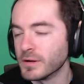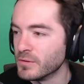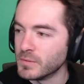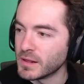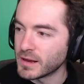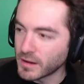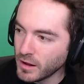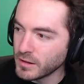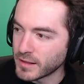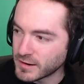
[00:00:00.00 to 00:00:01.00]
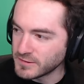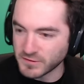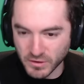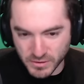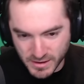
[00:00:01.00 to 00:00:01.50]
You'd be like, oh, that is
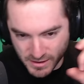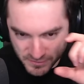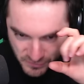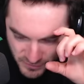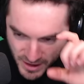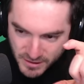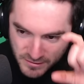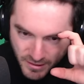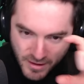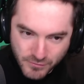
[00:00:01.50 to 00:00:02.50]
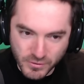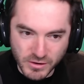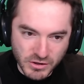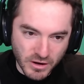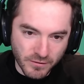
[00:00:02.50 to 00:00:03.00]
the exact average
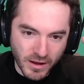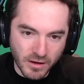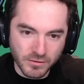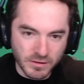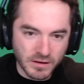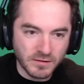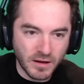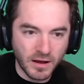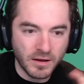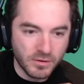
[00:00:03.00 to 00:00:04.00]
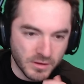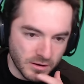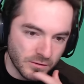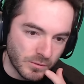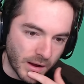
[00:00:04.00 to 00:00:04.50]
of how the entire
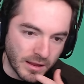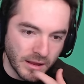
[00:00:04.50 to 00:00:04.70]
year went.